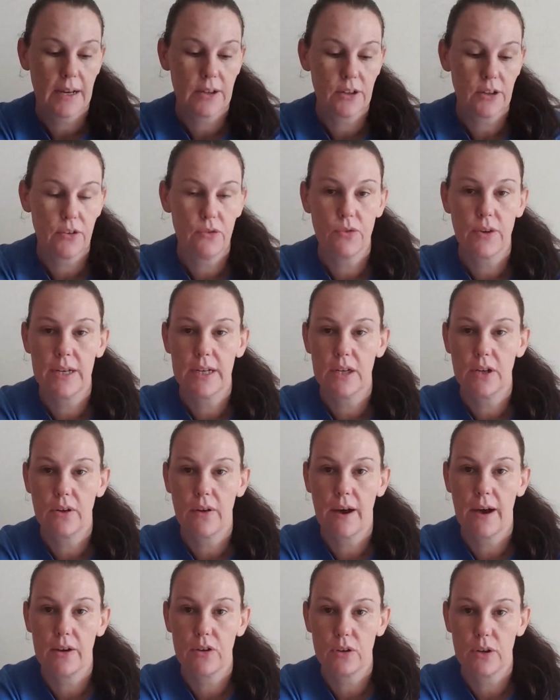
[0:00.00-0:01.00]
I don't really know
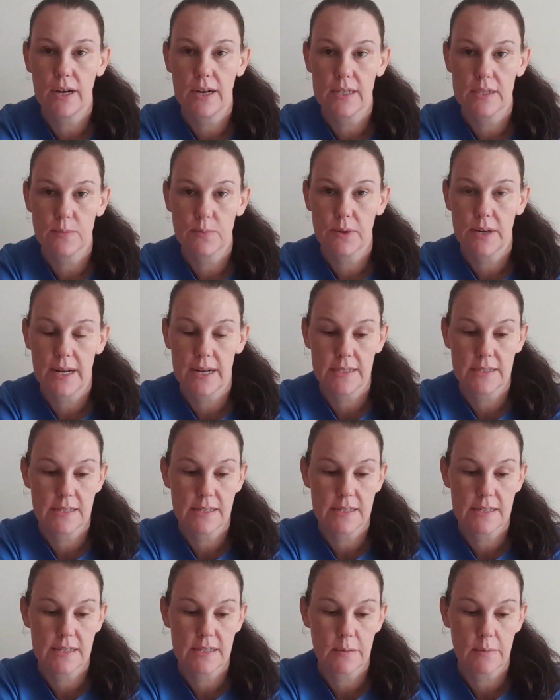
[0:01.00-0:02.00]
how you guys pronounce
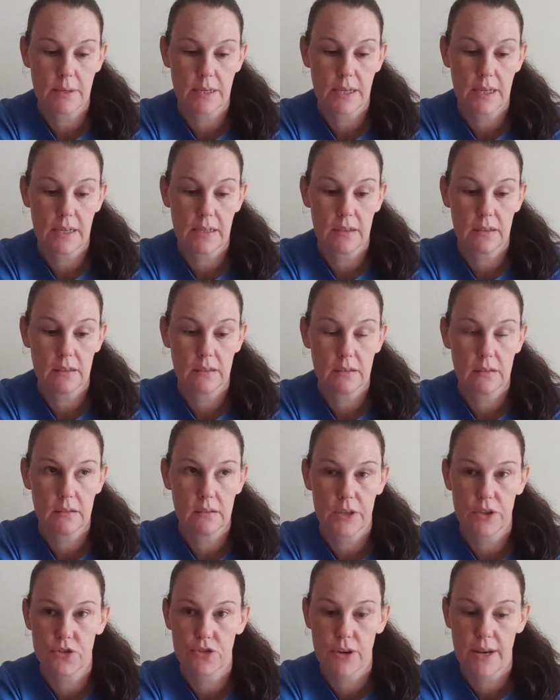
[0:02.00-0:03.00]
Sistema in
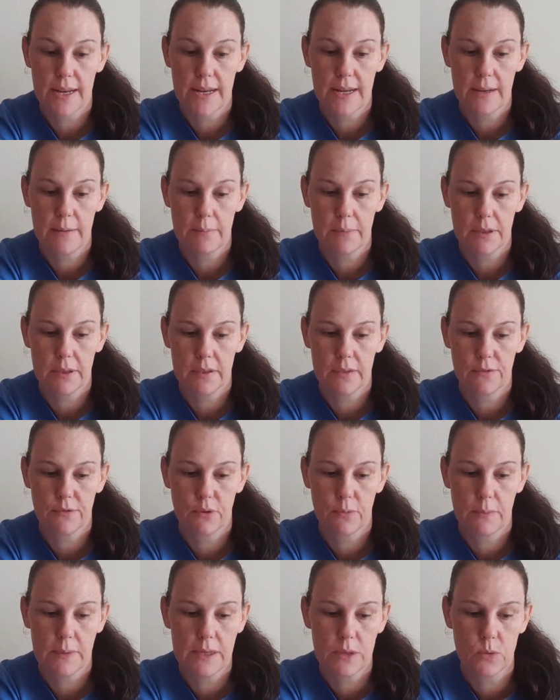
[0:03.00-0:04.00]
Australia, but for
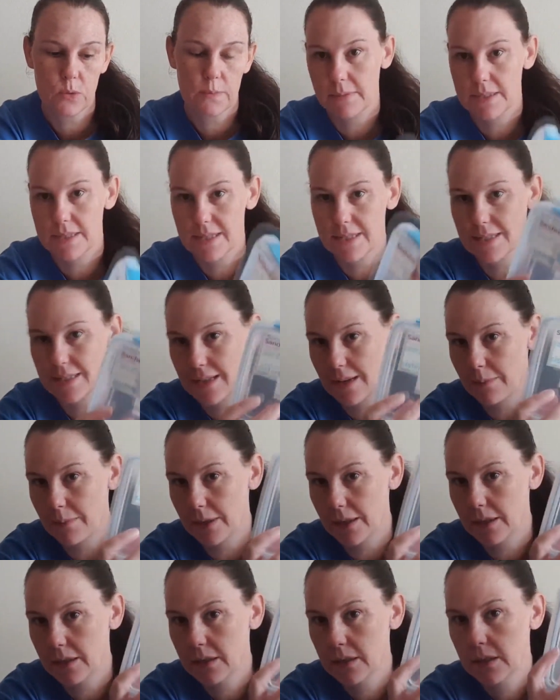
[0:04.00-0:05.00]
me it would be
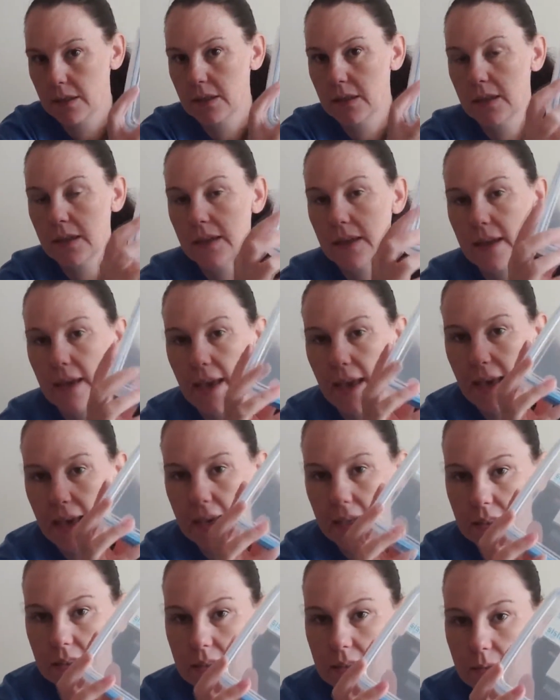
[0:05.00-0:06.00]
Sistema.
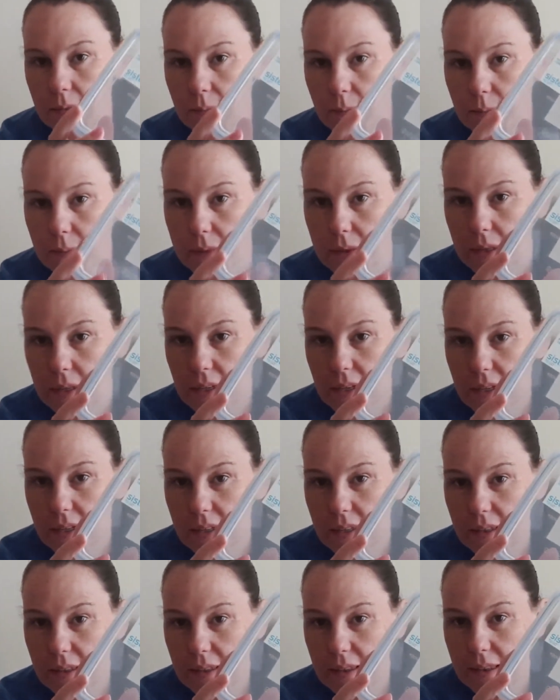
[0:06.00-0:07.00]
And
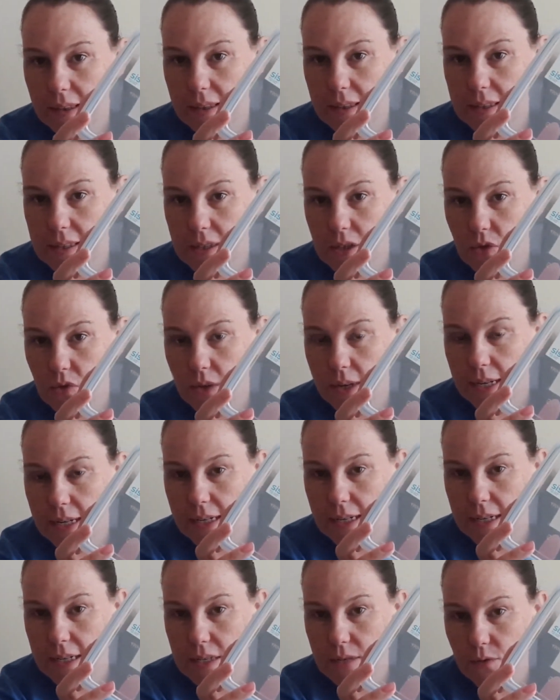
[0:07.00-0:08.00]
th this is really
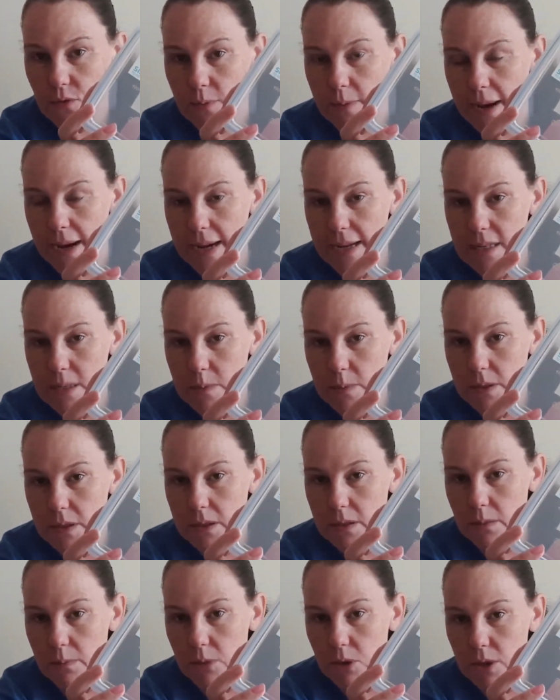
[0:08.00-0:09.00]
nice for my husband
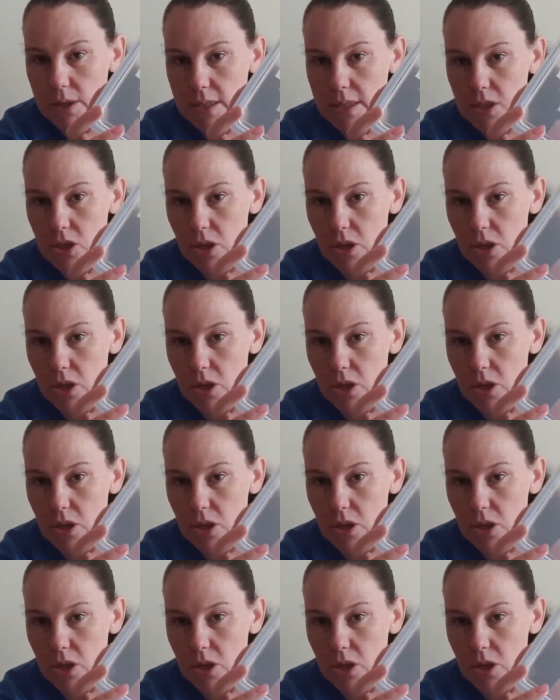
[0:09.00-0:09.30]
because he's